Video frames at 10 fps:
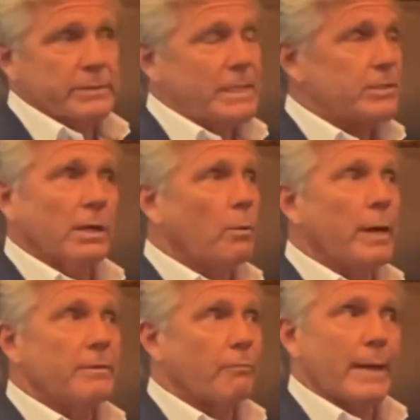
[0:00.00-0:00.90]
because that's the only
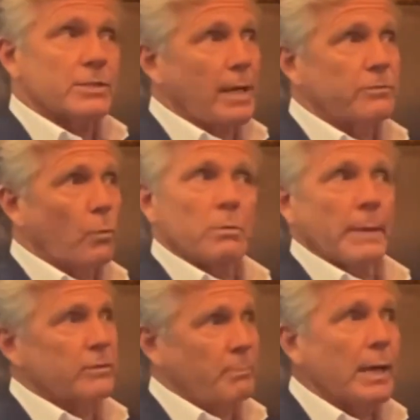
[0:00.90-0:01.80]
way the
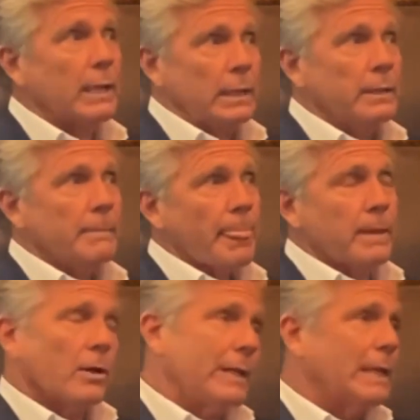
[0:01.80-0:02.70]
franchisor makes money.
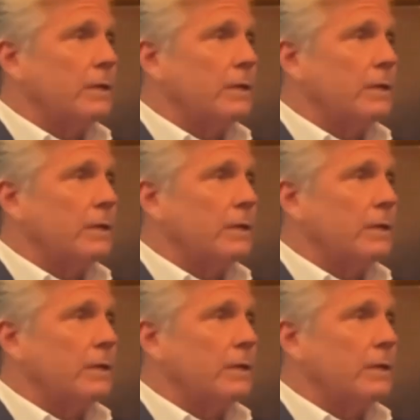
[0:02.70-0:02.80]
You